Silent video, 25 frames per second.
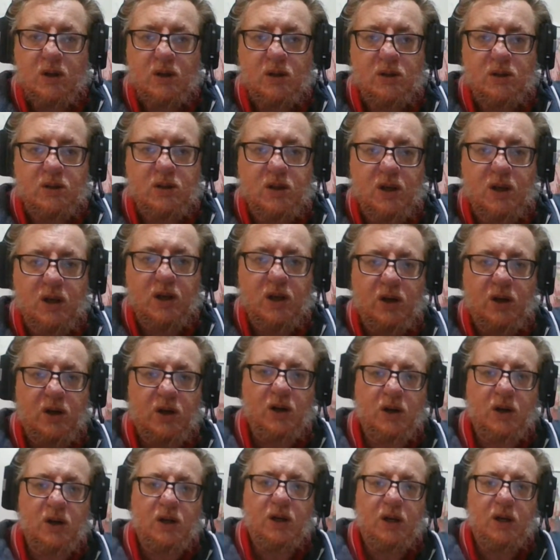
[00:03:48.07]
Say
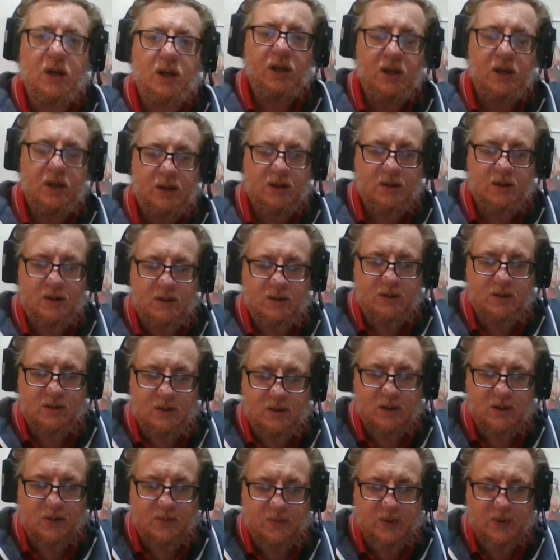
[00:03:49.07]
hi.
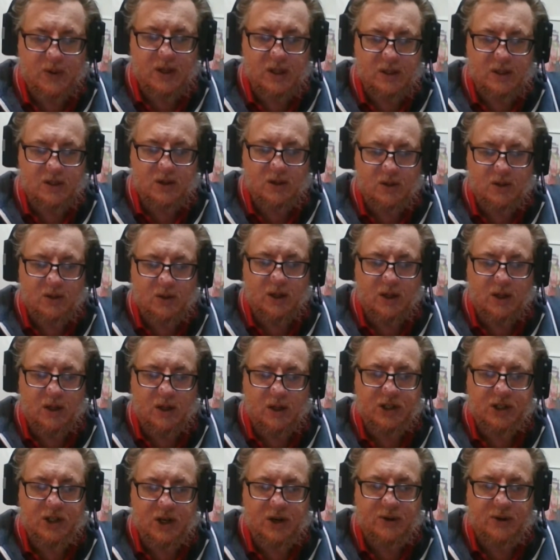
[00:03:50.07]
Don't forget to like,
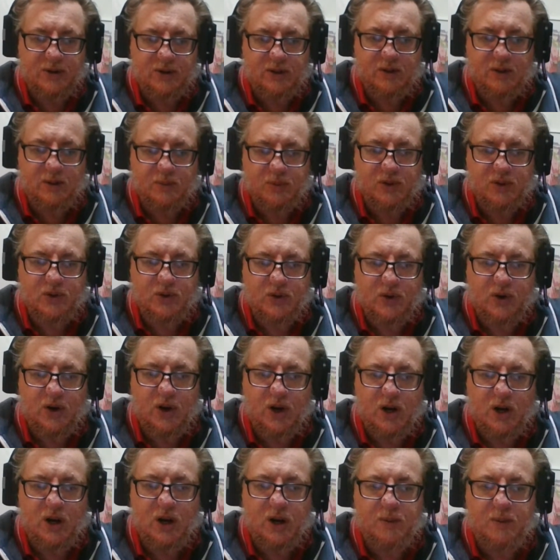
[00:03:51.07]
share, and
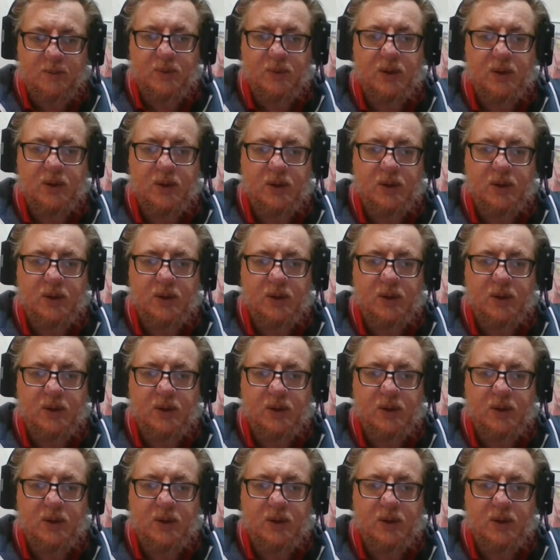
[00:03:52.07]
subscribe.